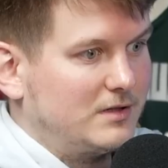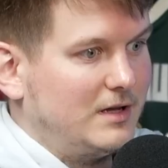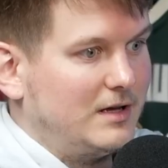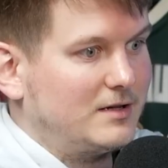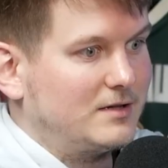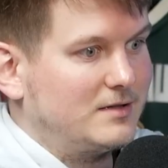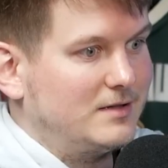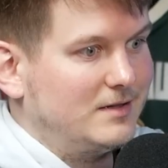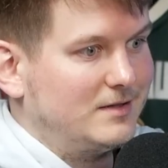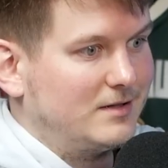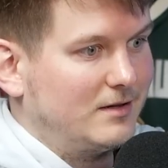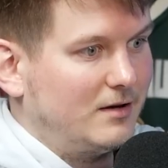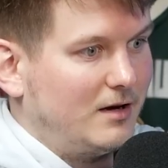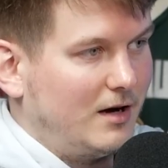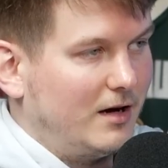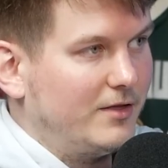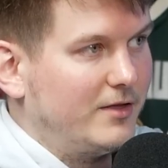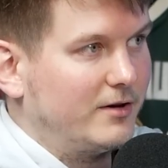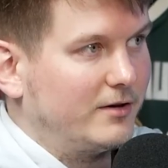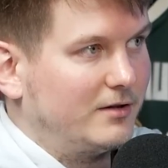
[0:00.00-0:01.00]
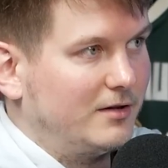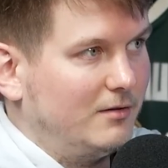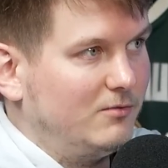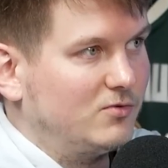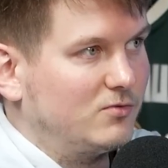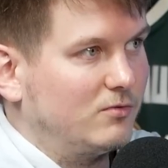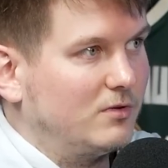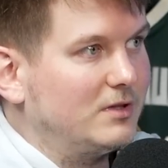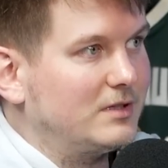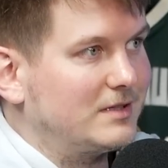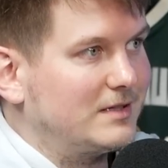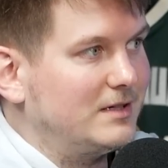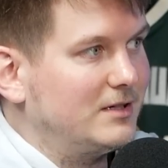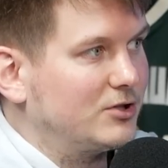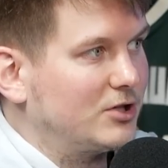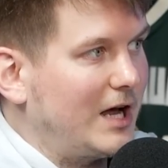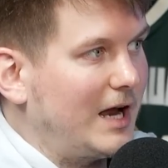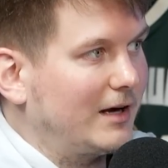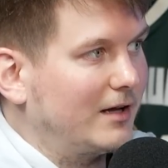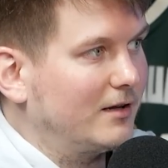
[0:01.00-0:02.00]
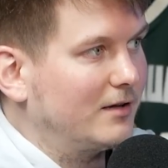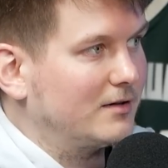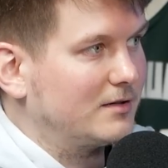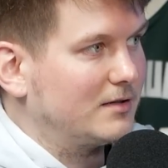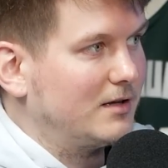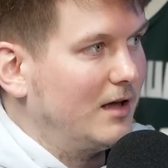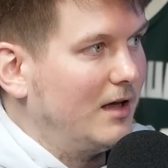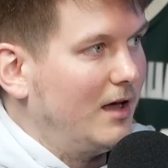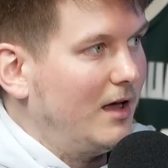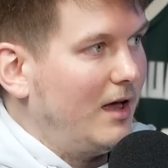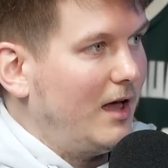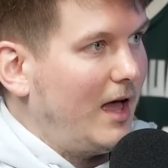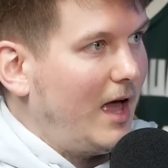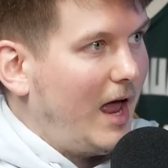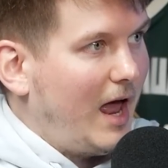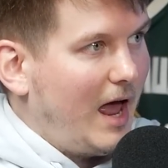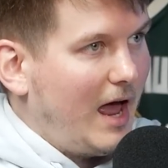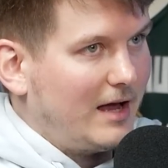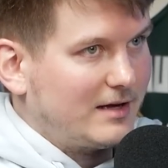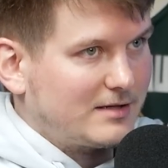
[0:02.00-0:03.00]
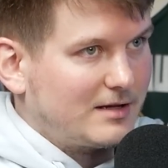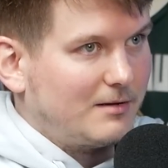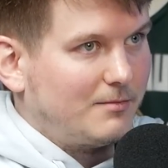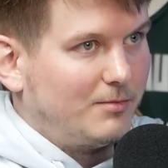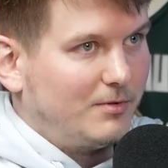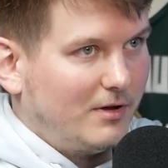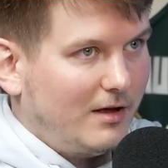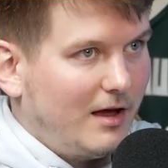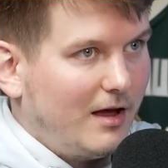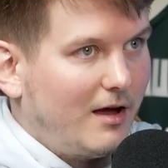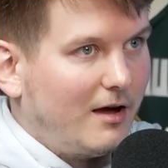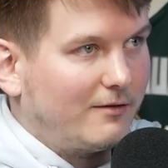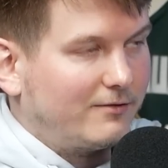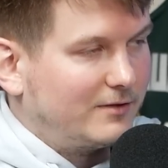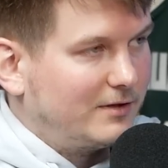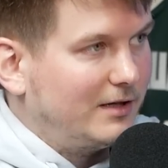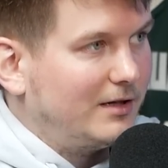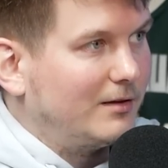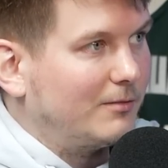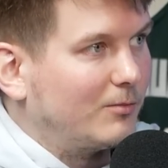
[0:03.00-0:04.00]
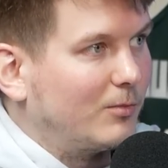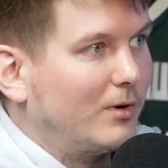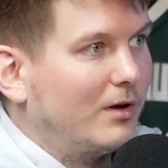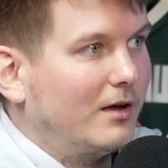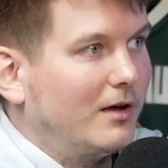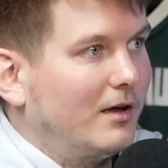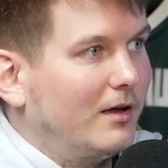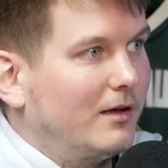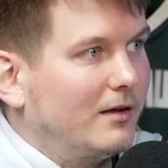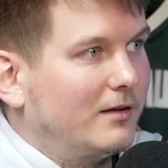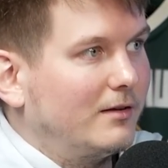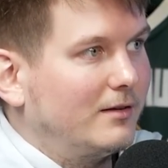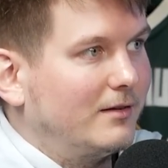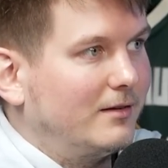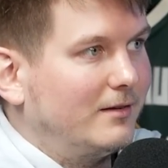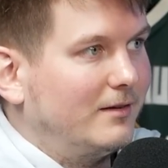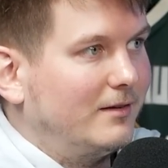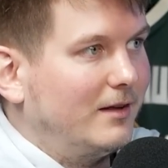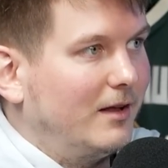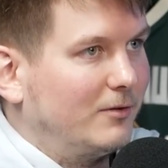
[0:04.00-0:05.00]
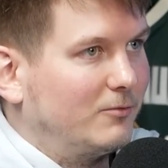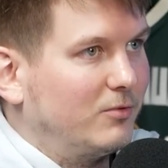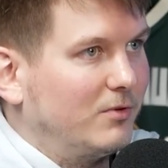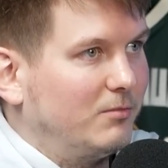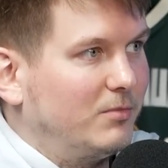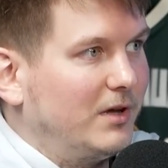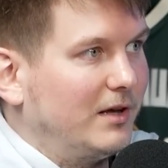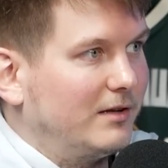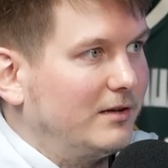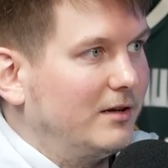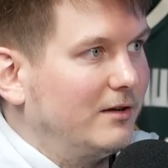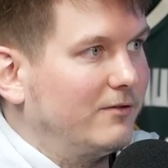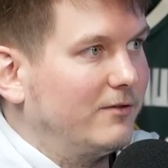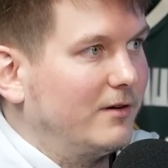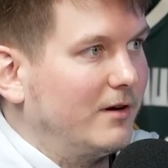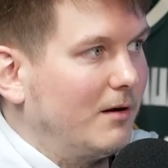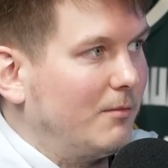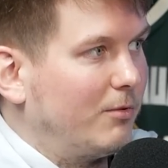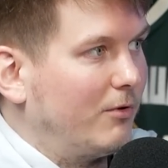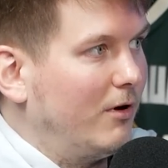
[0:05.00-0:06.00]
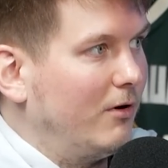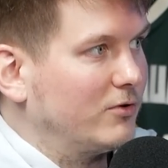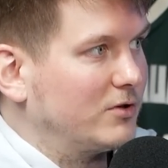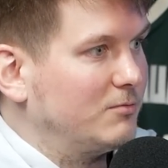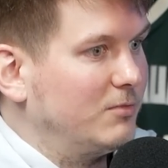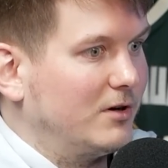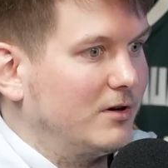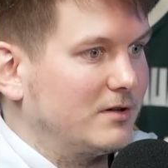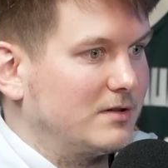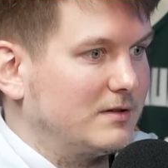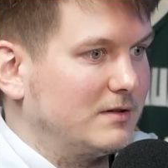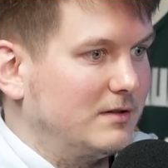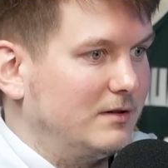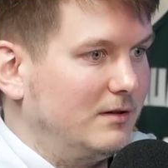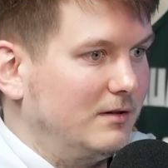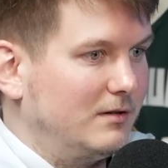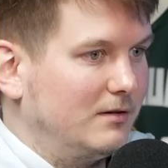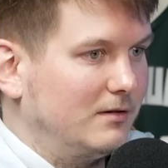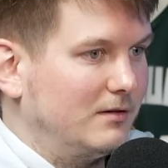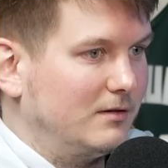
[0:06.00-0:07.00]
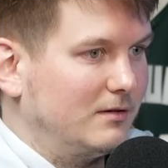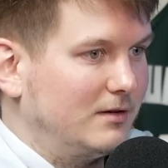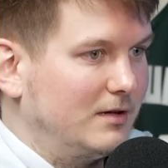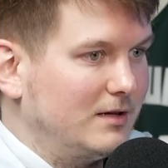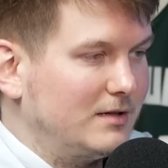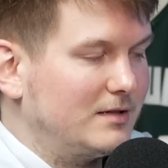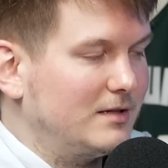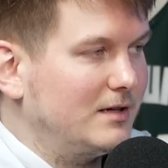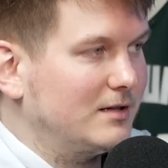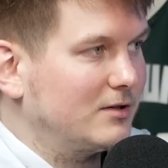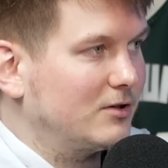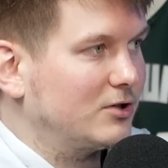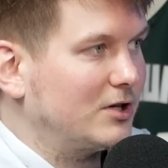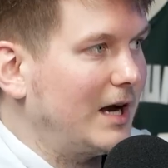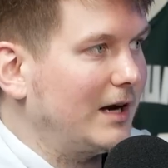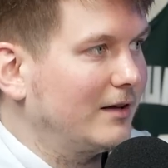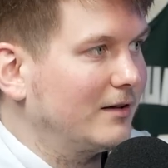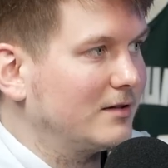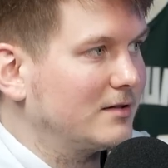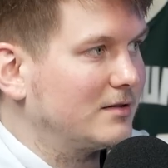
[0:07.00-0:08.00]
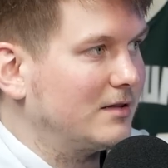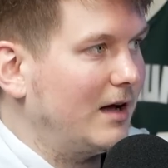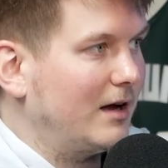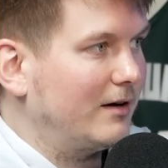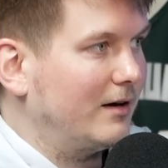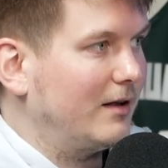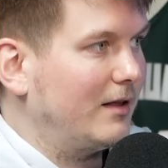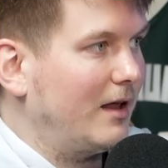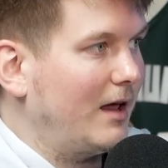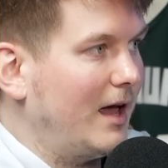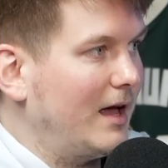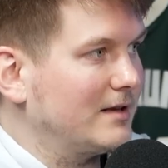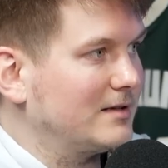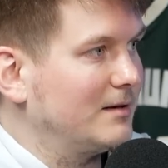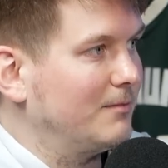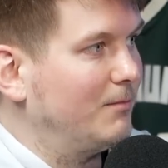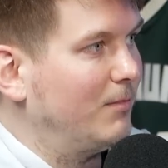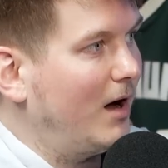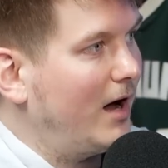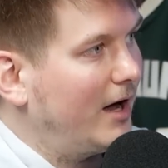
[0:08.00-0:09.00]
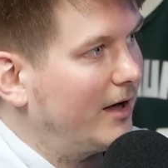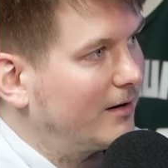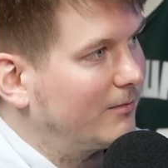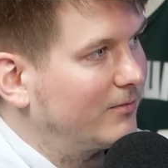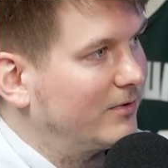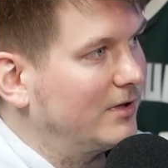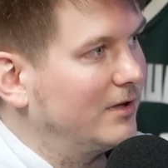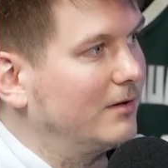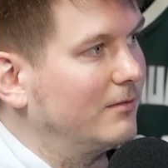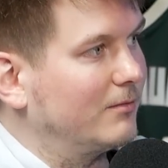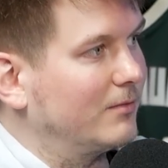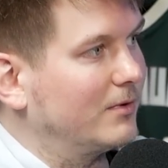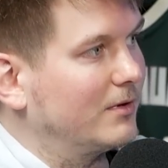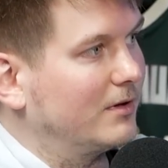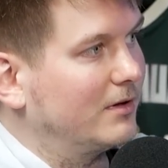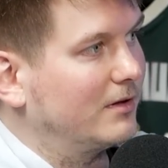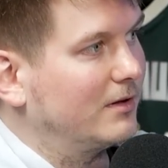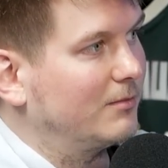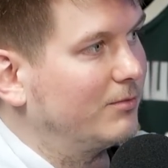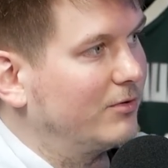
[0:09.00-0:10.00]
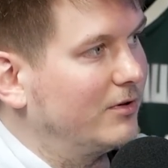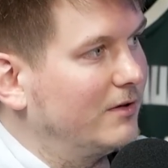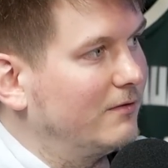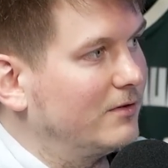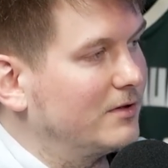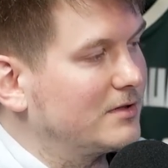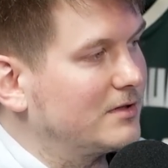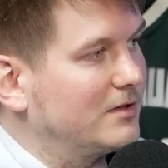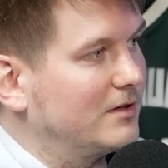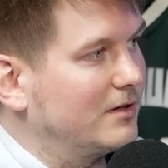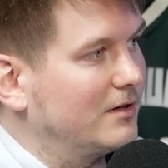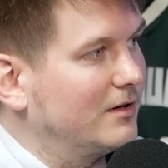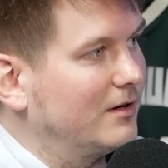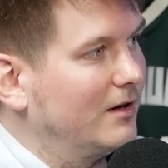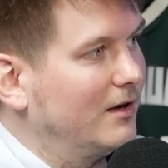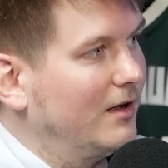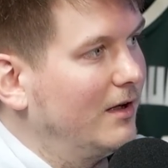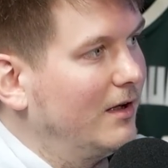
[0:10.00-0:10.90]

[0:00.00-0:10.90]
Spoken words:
next season other teams will see Žalgiris as a playoff team. It will be a different approach because this season Žalgiris started as a bottom team in the previous year,